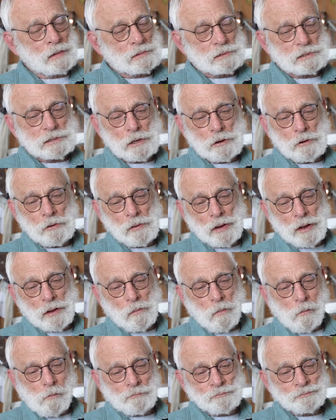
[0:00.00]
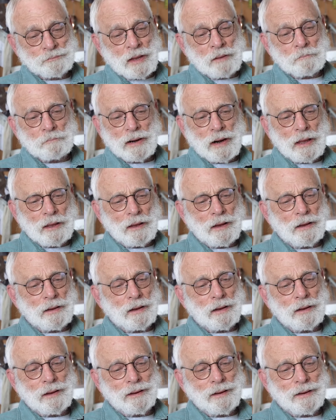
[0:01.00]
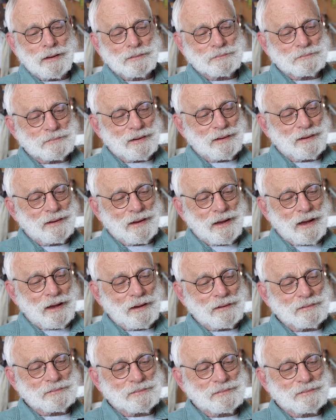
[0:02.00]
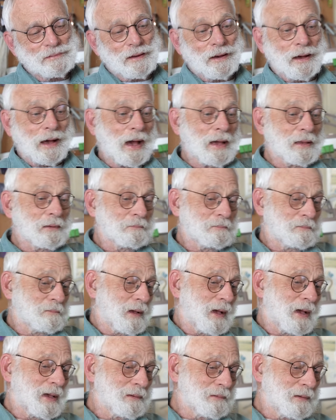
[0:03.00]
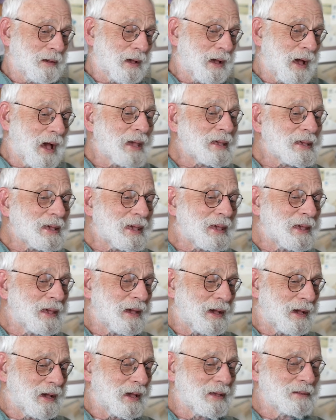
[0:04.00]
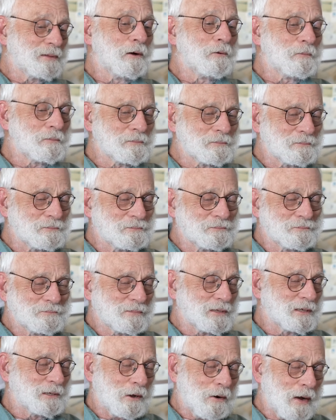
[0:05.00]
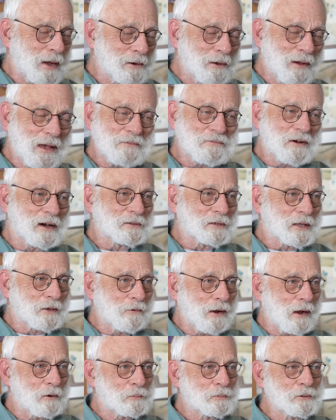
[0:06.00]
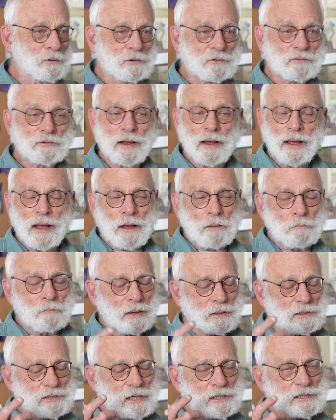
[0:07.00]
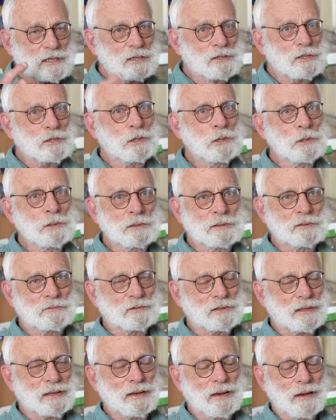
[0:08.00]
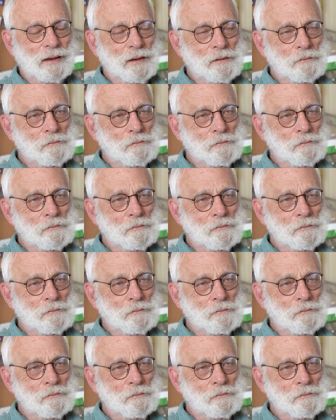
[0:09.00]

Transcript: So, uh, but I, uh, I, I, I, I don't you know, I don't have on the ground proof, but just intuitively,